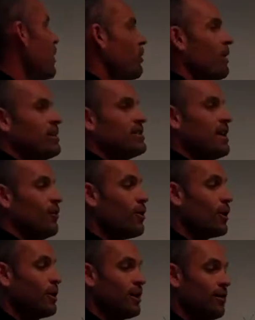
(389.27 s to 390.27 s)
when I said,
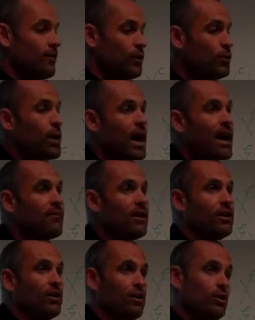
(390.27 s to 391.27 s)
look, if you have
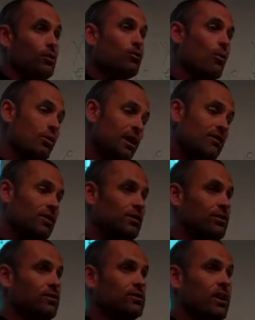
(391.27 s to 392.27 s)
it, you won't give it
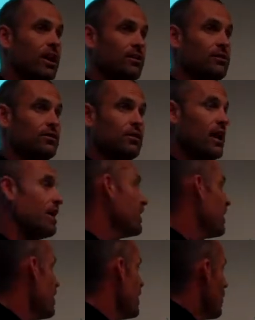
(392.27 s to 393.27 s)
to your sons, okay?
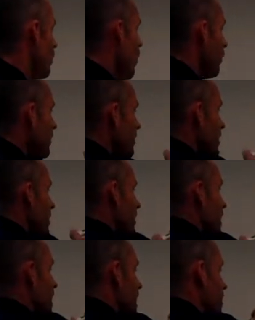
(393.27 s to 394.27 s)
Only thing a
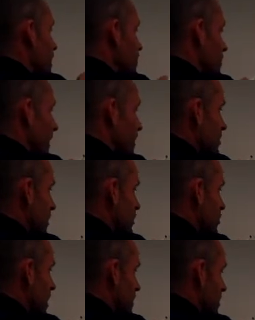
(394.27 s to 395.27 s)
guy does with
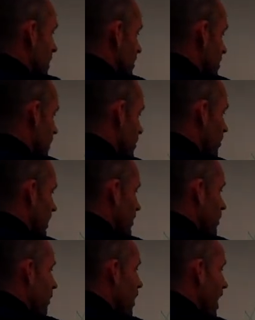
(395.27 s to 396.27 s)
X-linked traits is they
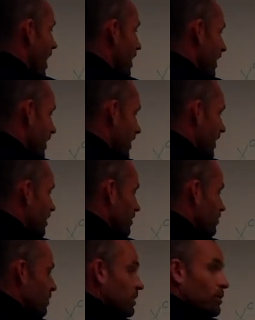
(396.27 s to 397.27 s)
donate the Y, and they
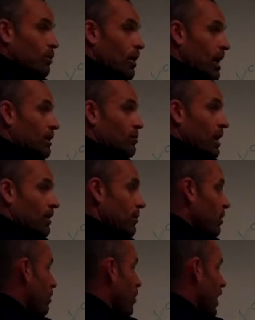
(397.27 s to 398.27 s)
contribute the Y to make
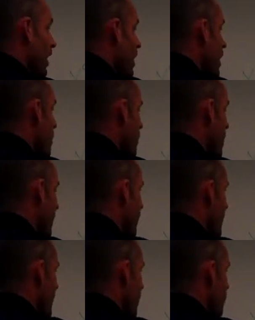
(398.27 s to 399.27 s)
them a boy. But
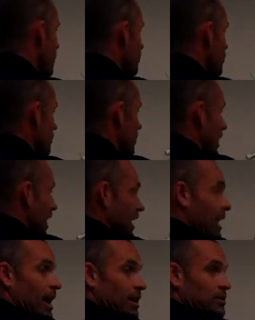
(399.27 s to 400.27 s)
they don't contribute
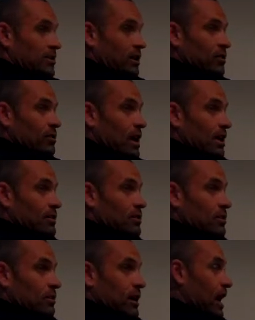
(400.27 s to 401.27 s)
any X-linked traits,
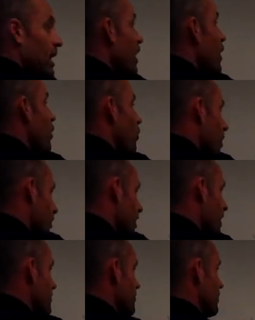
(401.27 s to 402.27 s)
okay? Where do
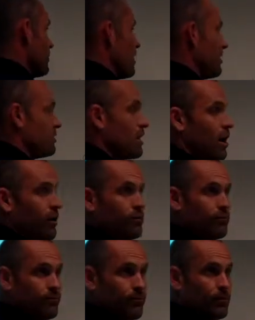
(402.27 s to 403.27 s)
the X-linked traits go?
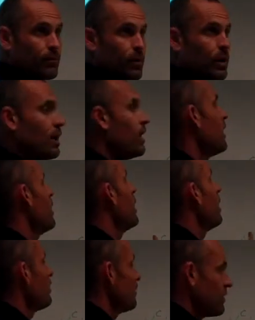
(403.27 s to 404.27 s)

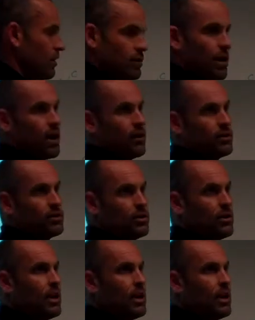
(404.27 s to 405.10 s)
To the daughters.